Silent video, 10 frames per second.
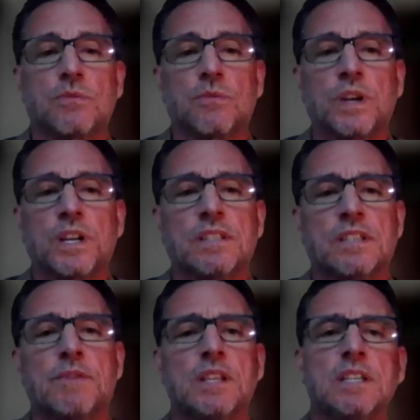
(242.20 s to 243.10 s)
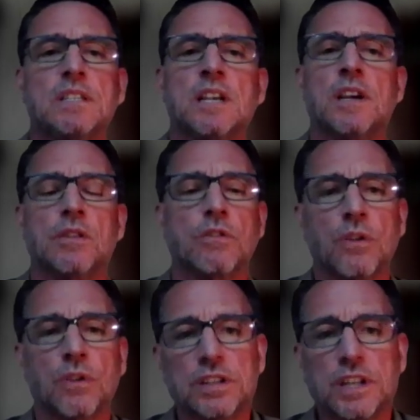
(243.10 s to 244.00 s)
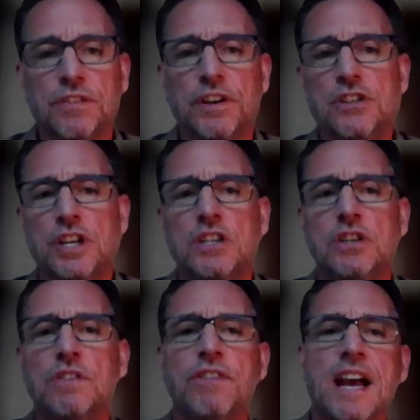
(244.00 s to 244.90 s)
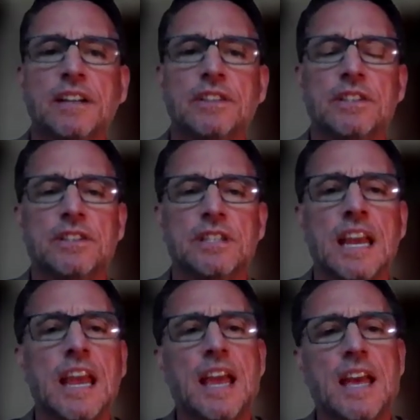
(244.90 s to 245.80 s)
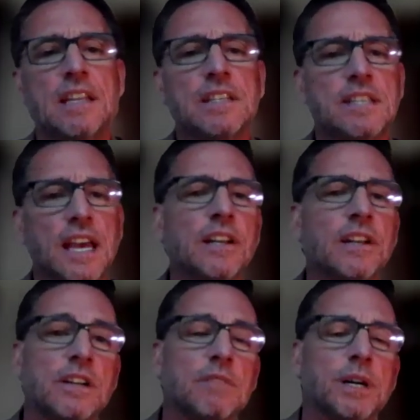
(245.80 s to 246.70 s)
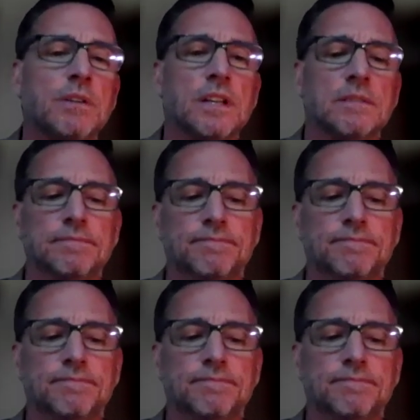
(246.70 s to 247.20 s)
with some of these growth and differentiation factors and the cellular component.